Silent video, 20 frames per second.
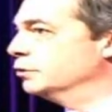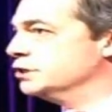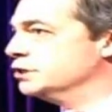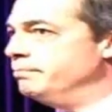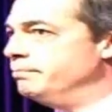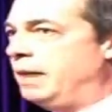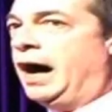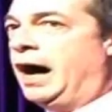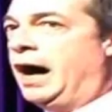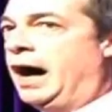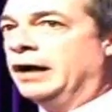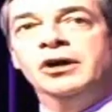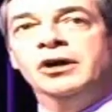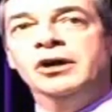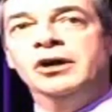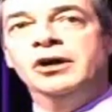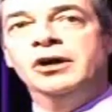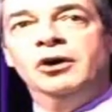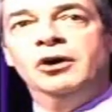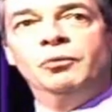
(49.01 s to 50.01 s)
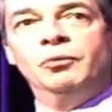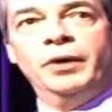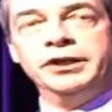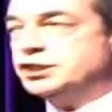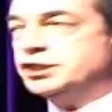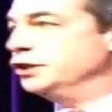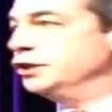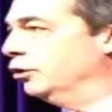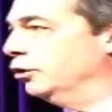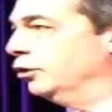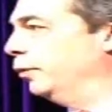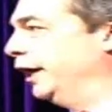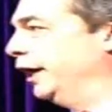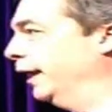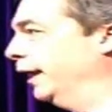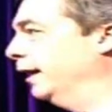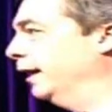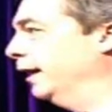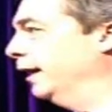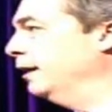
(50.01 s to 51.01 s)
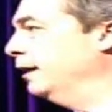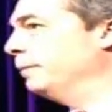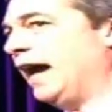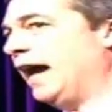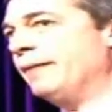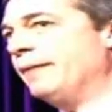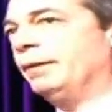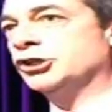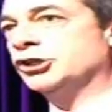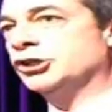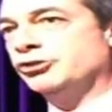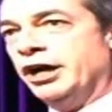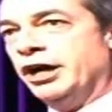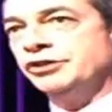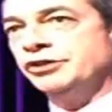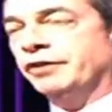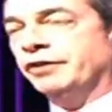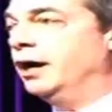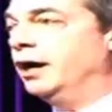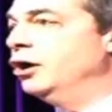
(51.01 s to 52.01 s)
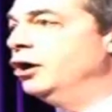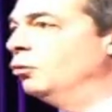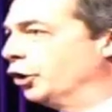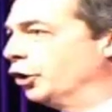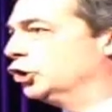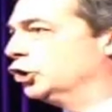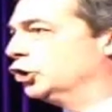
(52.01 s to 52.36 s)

was in March when Stuart Wheeler became our treasurer.